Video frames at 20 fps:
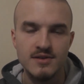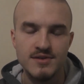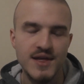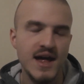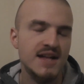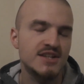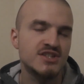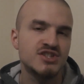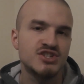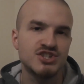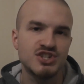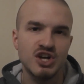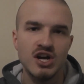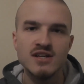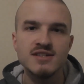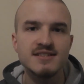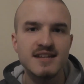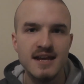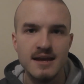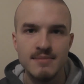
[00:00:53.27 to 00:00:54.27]
That's
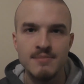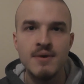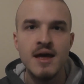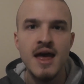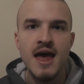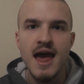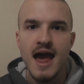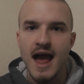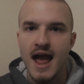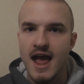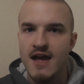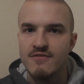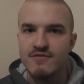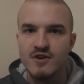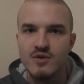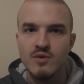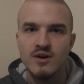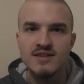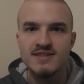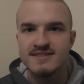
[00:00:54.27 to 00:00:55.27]
just him.
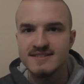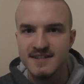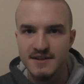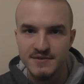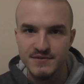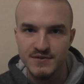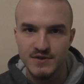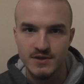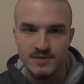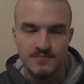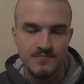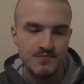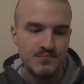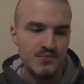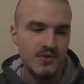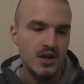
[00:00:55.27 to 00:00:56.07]
Everyone's different.